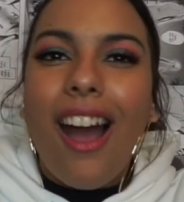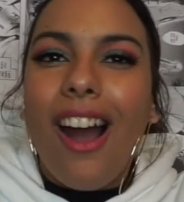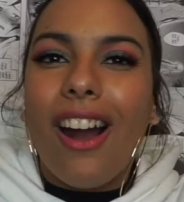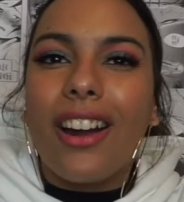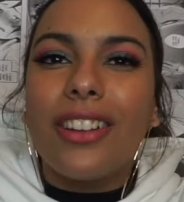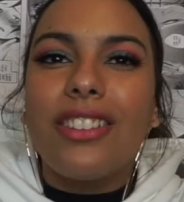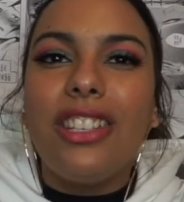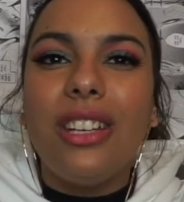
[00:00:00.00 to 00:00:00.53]

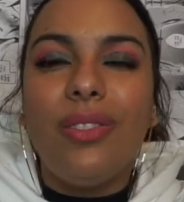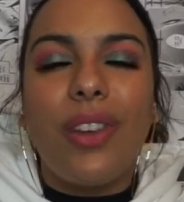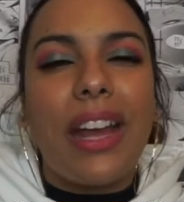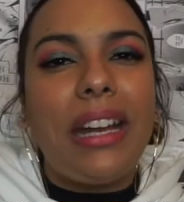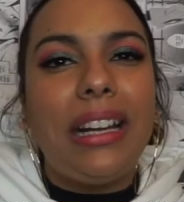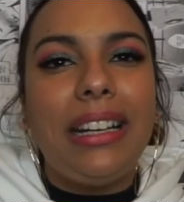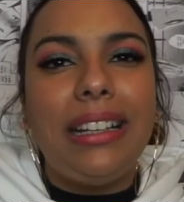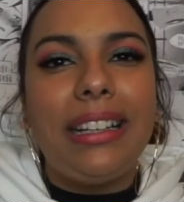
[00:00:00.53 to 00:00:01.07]
RG
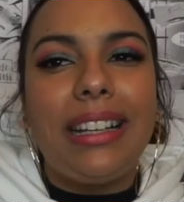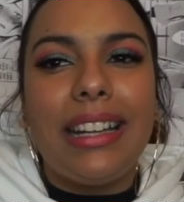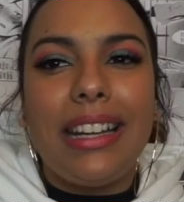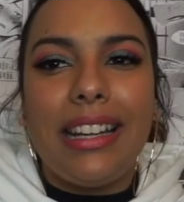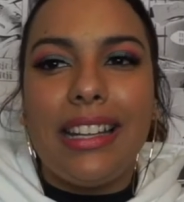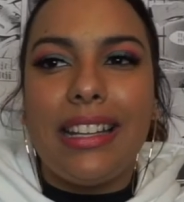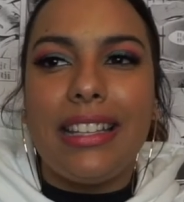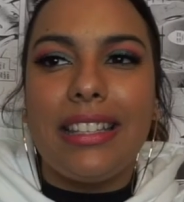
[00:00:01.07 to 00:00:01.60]
Veda
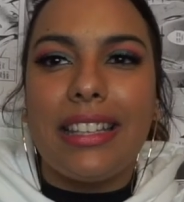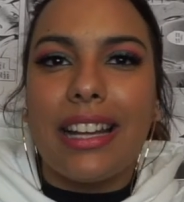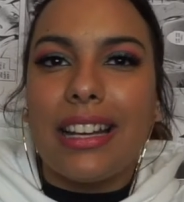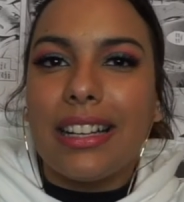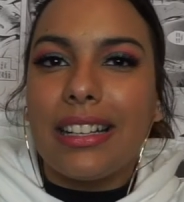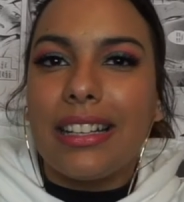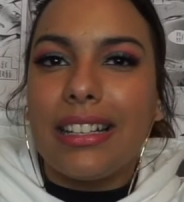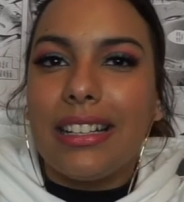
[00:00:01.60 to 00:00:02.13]
is,
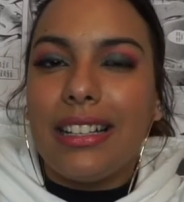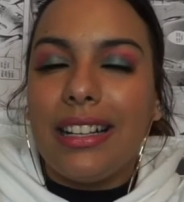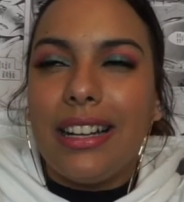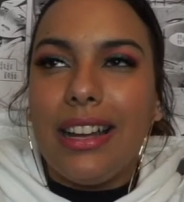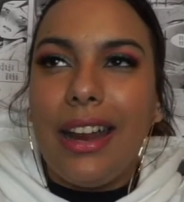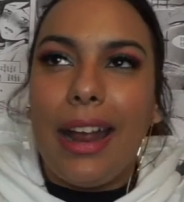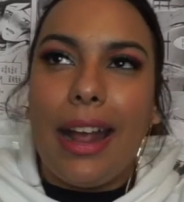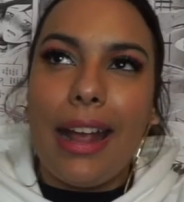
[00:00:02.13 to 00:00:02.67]

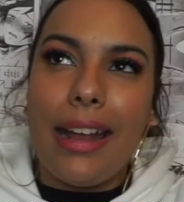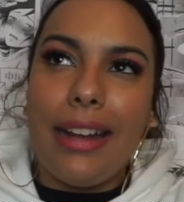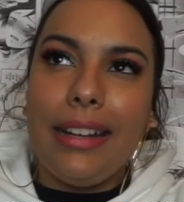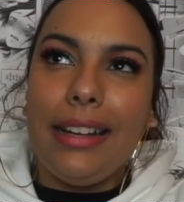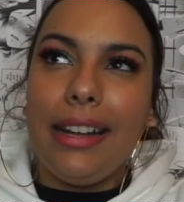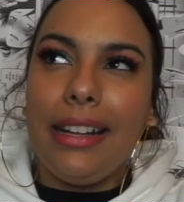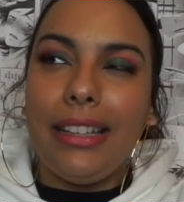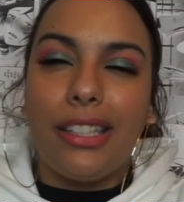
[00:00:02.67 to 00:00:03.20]

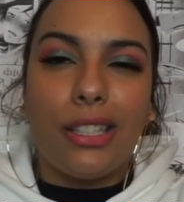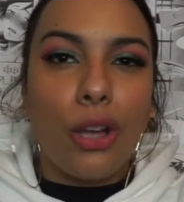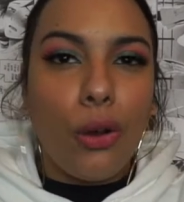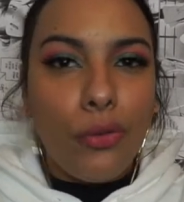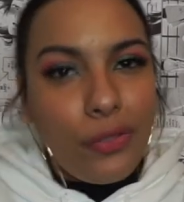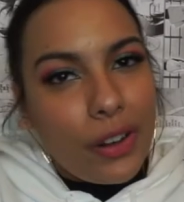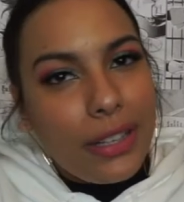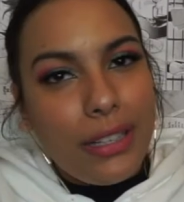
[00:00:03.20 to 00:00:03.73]
it's so
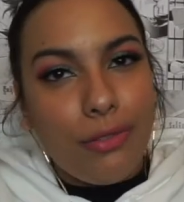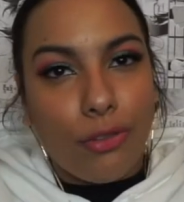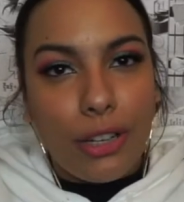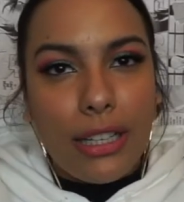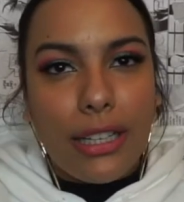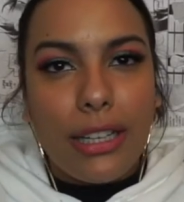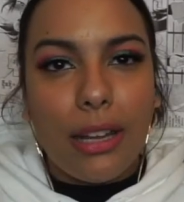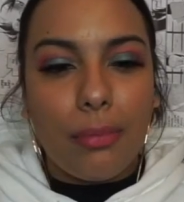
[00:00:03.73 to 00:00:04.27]
funny
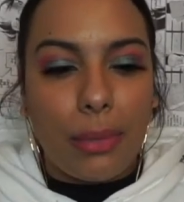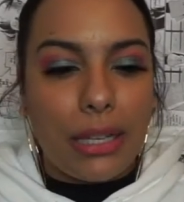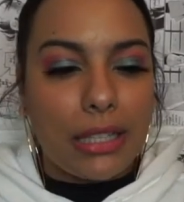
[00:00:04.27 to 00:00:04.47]
reading it because